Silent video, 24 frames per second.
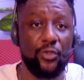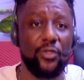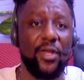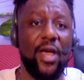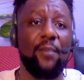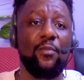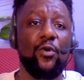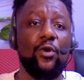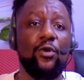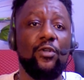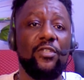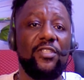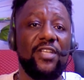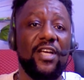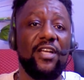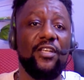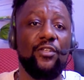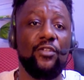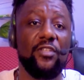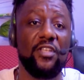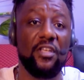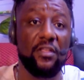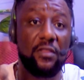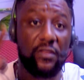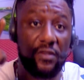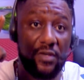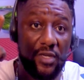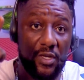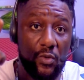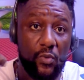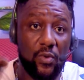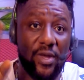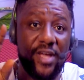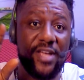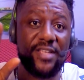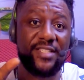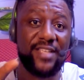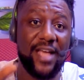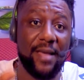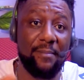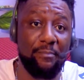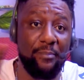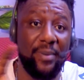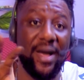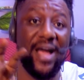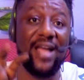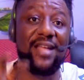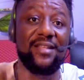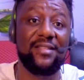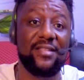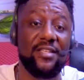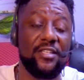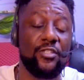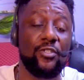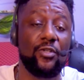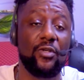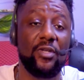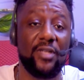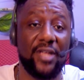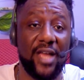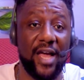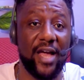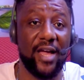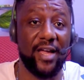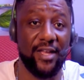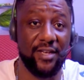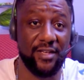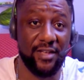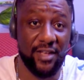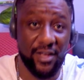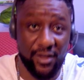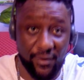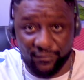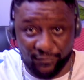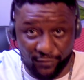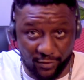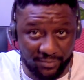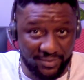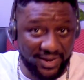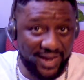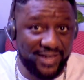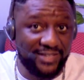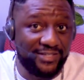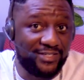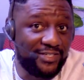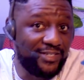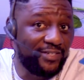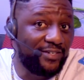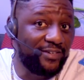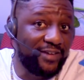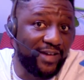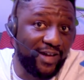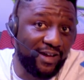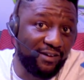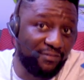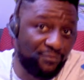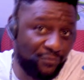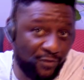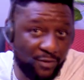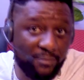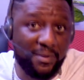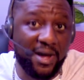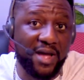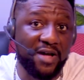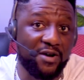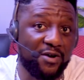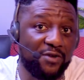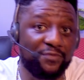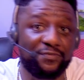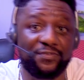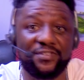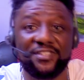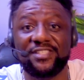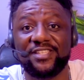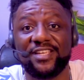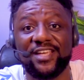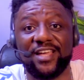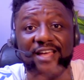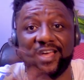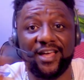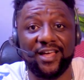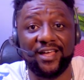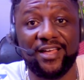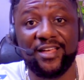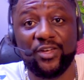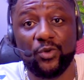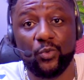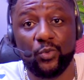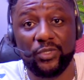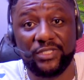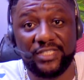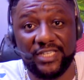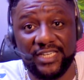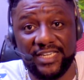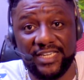today I'm going to tell you the three ways I buy things online from Nigeria, from my office here, with